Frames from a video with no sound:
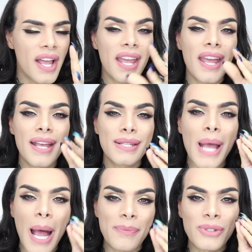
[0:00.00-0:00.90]
it is
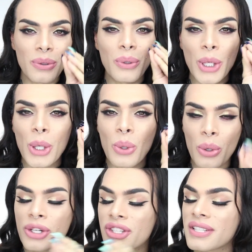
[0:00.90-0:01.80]
absolutely
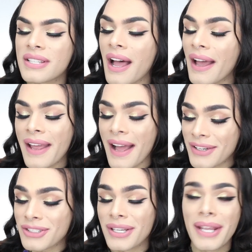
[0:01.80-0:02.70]
gorgeous. I
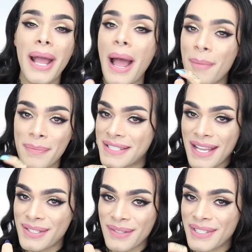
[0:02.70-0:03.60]
actually am
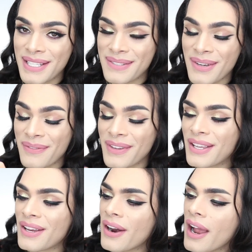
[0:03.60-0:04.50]
obsessed with this one over
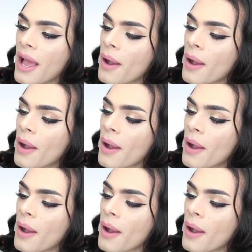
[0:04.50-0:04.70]
here.